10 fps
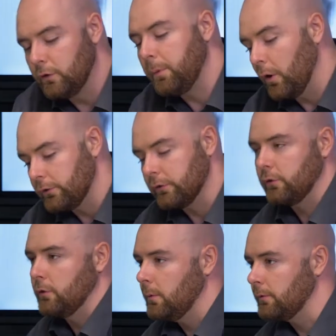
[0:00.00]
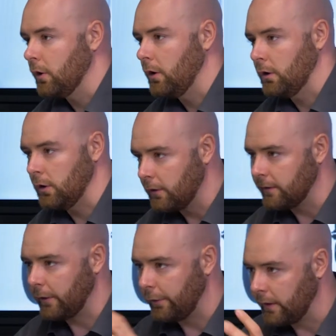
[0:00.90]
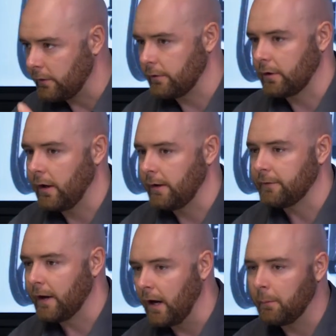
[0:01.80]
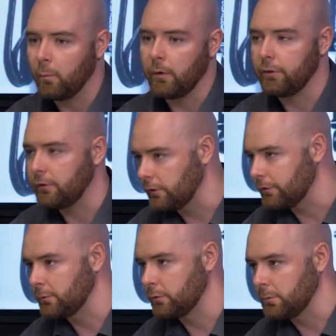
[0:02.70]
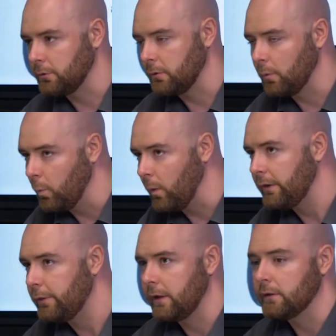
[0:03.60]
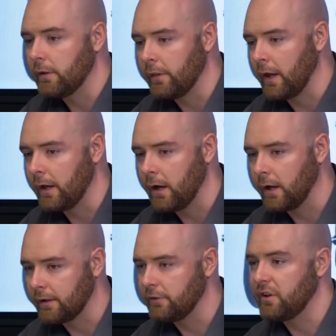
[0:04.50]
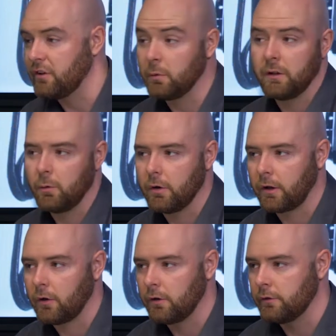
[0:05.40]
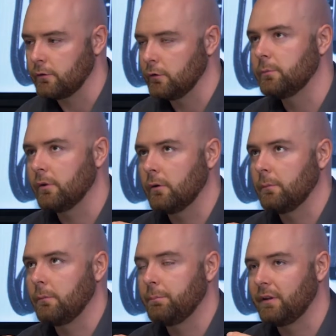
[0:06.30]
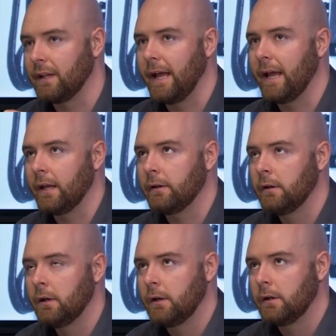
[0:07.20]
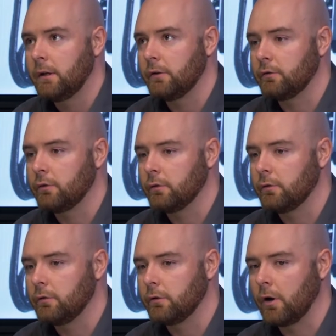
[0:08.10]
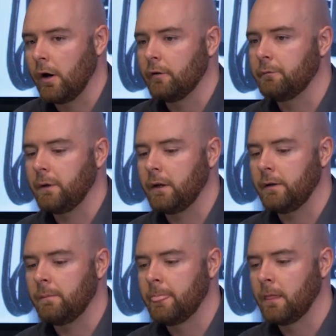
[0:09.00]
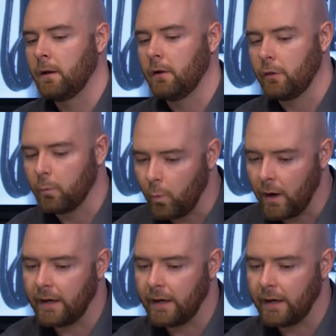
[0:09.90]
you purchase Zoom, you've got a lot of other things that kind of come with your subscription. One thing that they are continually working on is Zoom's plan is to kind of be the one